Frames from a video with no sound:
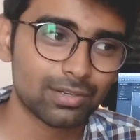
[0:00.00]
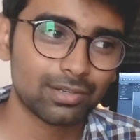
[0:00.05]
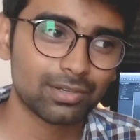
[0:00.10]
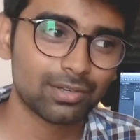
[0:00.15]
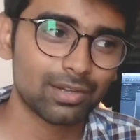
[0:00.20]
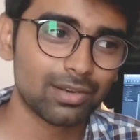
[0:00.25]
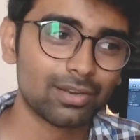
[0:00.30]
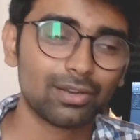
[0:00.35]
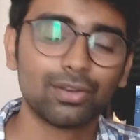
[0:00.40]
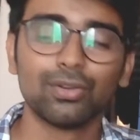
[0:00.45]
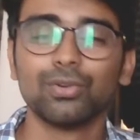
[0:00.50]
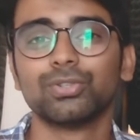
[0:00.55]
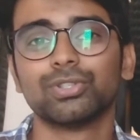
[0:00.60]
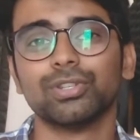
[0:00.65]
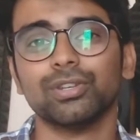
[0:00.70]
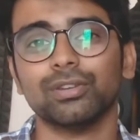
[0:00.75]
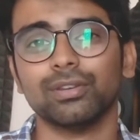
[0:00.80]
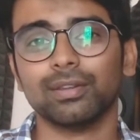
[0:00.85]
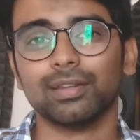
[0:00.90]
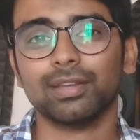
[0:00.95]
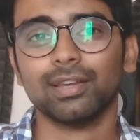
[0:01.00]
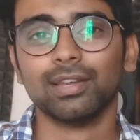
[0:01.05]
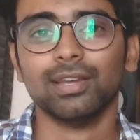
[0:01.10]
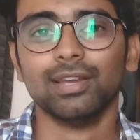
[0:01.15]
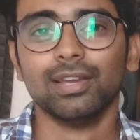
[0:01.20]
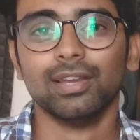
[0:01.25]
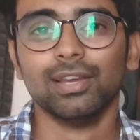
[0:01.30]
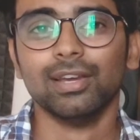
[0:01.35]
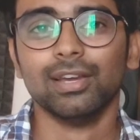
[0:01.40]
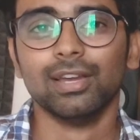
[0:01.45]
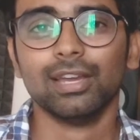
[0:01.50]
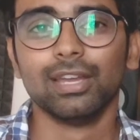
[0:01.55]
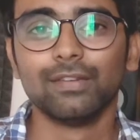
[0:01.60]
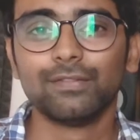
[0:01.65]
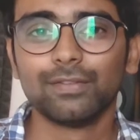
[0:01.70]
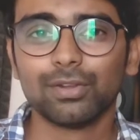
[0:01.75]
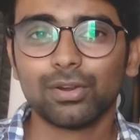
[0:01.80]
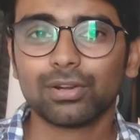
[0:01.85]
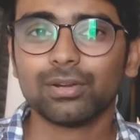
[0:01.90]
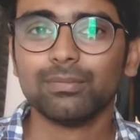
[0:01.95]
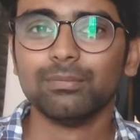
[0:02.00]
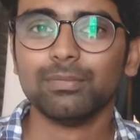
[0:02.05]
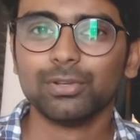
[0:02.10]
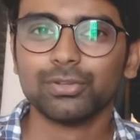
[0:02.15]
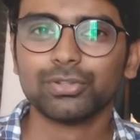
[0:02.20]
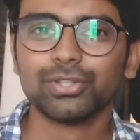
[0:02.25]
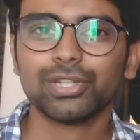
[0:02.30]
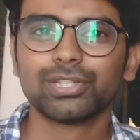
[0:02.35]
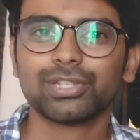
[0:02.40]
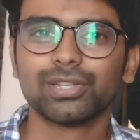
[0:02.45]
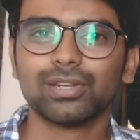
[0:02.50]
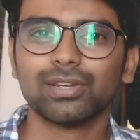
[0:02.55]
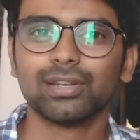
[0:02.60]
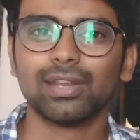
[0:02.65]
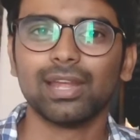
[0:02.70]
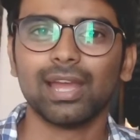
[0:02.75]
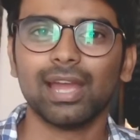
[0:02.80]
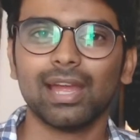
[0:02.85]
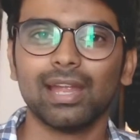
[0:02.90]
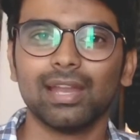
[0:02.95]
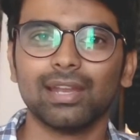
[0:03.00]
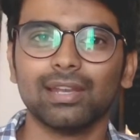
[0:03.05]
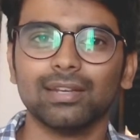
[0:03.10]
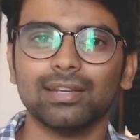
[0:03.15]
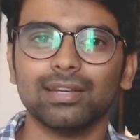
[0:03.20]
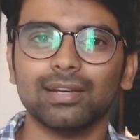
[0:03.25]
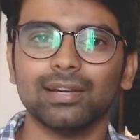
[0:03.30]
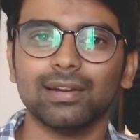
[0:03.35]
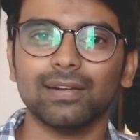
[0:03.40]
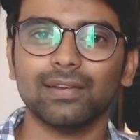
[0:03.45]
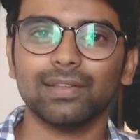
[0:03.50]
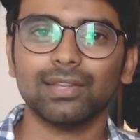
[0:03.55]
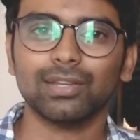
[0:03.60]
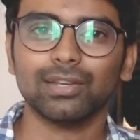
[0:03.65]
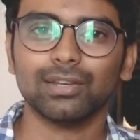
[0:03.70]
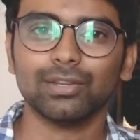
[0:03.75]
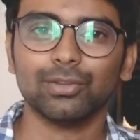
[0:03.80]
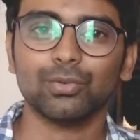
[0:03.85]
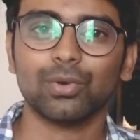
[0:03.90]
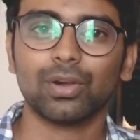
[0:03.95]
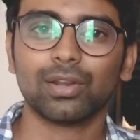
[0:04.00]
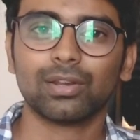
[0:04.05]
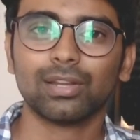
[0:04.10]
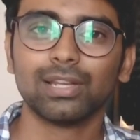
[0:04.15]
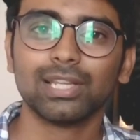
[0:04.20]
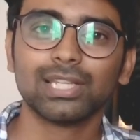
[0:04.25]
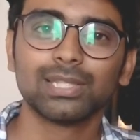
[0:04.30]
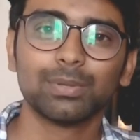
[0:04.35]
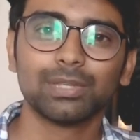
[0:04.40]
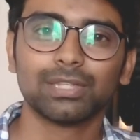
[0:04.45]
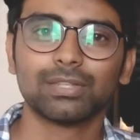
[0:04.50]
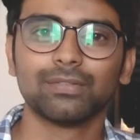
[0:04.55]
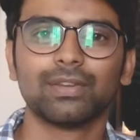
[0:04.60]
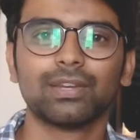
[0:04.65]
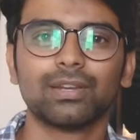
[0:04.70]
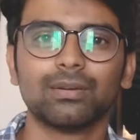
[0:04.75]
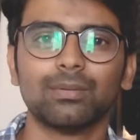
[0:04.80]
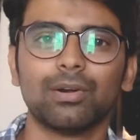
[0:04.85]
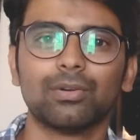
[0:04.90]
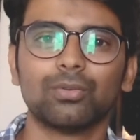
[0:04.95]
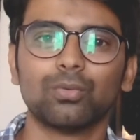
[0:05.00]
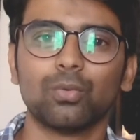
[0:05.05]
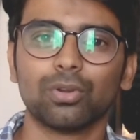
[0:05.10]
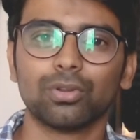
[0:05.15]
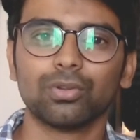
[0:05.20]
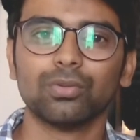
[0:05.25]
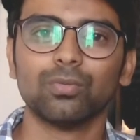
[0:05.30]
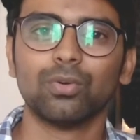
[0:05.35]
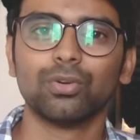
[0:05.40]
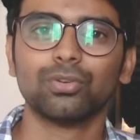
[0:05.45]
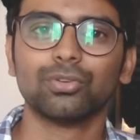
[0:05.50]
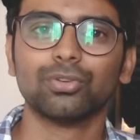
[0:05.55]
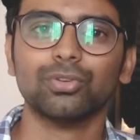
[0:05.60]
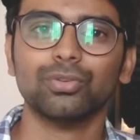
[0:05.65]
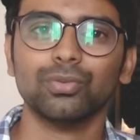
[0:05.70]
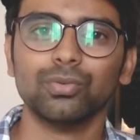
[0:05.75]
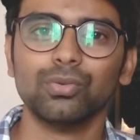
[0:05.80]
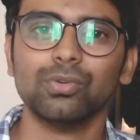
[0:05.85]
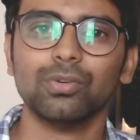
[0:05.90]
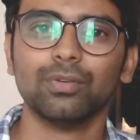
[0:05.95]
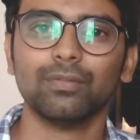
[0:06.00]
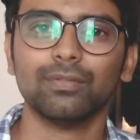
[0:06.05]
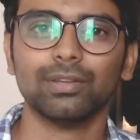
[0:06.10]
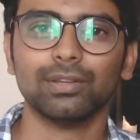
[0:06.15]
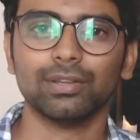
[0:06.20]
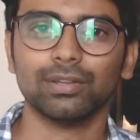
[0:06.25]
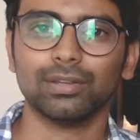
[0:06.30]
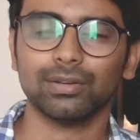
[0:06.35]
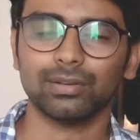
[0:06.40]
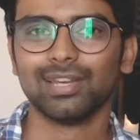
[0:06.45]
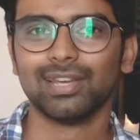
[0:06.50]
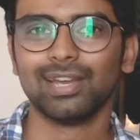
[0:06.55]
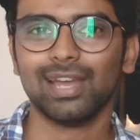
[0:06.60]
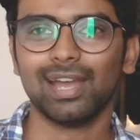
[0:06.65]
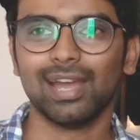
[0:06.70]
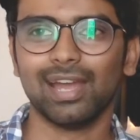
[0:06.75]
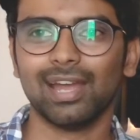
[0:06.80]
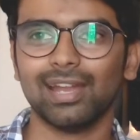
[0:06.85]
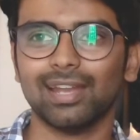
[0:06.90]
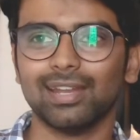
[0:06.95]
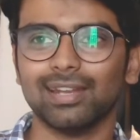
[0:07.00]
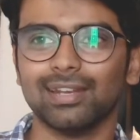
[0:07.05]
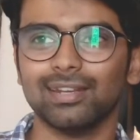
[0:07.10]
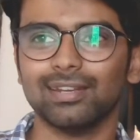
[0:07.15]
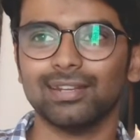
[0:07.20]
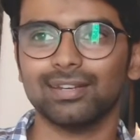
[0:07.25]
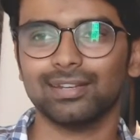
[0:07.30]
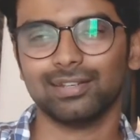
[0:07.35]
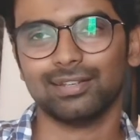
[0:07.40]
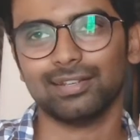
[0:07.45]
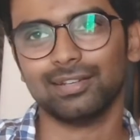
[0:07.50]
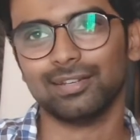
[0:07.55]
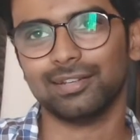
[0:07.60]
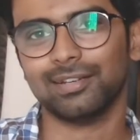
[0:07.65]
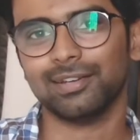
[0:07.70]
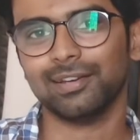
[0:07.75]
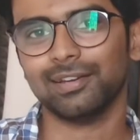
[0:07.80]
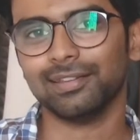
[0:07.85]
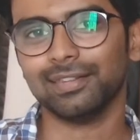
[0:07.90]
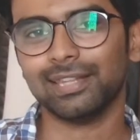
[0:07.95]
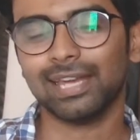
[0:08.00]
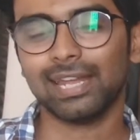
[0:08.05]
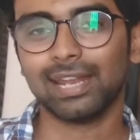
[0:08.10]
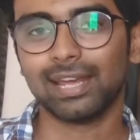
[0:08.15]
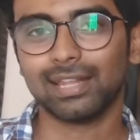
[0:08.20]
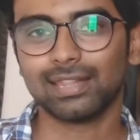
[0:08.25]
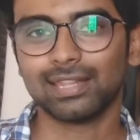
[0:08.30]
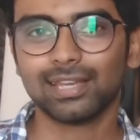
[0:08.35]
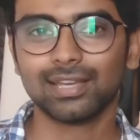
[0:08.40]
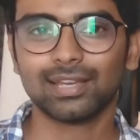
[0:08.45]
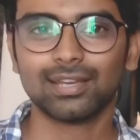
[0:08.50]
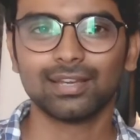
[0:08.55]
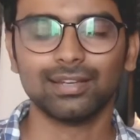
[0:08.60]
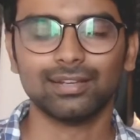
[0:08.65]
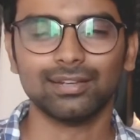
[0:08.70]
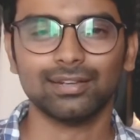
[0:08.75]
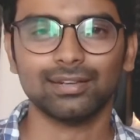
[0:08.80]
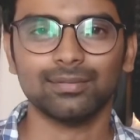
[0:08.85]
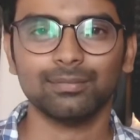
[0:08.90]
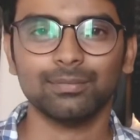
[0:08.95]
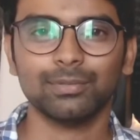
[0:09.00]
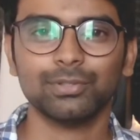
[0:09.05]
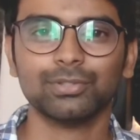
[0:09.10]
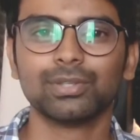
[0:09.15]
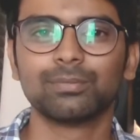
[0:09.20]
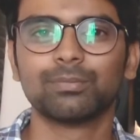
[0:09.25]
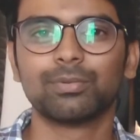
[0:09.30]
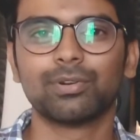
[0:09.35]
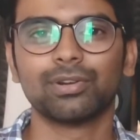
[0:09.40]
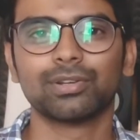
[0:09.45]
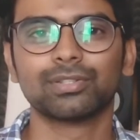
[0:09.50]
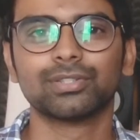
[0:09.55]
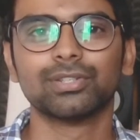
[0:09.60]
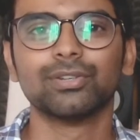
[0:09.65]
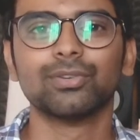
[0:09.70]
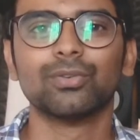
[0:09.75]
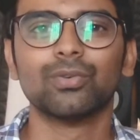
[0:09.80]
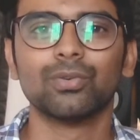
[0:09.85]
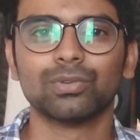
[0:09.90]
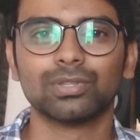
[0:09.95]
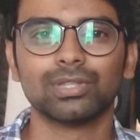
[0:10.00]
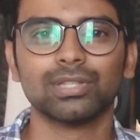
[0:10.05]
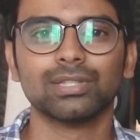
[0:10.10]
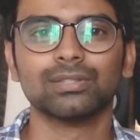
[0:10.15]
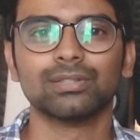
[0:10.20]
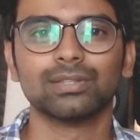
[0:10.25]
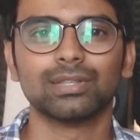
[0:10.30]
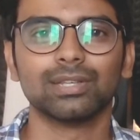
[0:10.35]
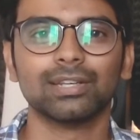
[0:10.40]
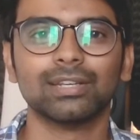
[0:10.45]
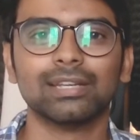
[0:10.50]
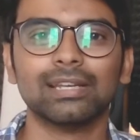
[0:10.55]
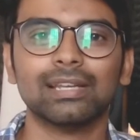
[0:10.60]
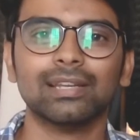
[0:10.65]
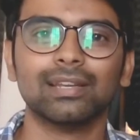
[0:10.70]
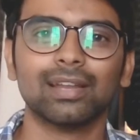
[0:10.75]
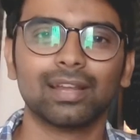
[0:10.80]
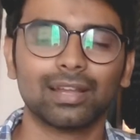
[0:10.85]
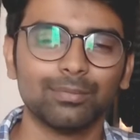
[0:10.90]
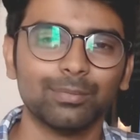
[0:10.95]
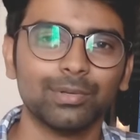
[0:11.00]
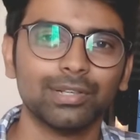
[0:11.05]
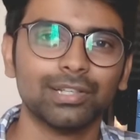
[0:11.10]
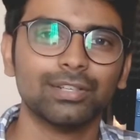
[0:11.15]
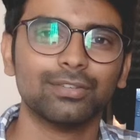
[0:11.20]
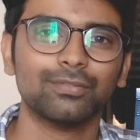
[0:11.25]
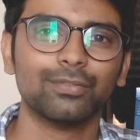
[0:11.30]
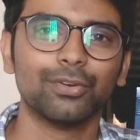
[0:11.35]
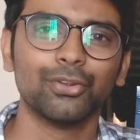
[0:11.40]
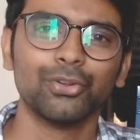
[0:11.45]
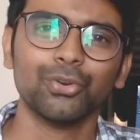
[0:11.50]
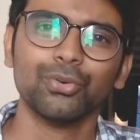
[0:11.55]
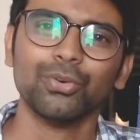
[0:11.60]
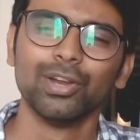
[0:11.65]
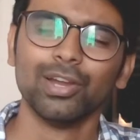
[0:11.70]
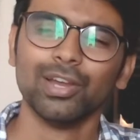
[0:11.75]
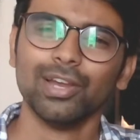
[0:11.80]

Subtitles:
conclusion. If you're a musician and you are really specific about what you want to do, then I think music production course is really recommended for you.